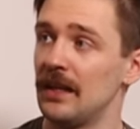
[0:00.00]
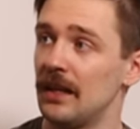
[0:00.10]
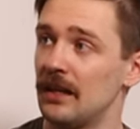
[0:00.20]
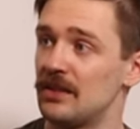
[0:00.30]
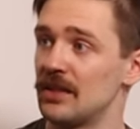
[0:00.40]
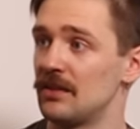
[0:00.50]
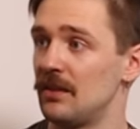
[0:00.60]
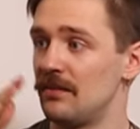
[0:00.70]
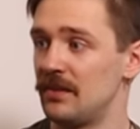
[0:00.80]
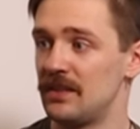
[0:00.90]
Uh, just
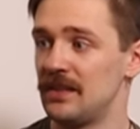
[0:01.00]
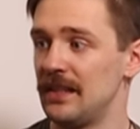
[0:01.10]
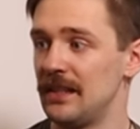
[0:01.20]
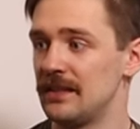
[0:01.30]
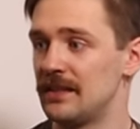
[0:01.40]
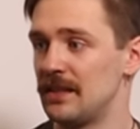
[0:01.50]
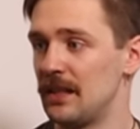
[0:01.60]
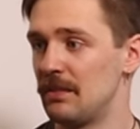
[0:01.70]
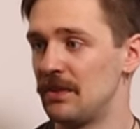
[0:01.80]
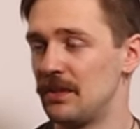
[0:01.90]
all of the
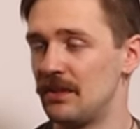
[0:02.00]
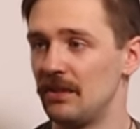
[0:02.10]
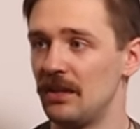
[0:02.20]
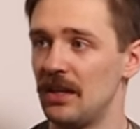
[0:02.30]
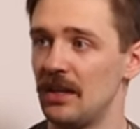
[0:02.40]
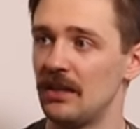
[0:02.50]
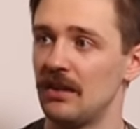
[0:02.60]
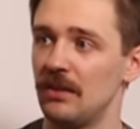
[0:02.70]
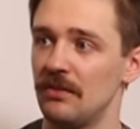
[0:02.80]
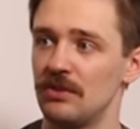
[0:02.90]
CNC material here,
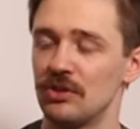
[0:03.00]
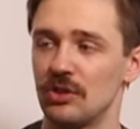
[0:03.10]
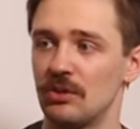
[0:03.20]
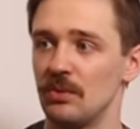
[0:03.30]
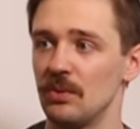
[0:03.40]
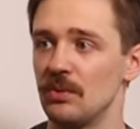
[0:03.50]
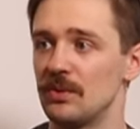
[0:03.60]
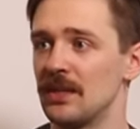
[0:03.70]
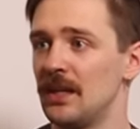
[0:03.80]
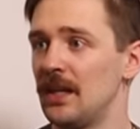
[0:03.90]
all of the
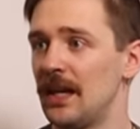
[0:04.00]
screws,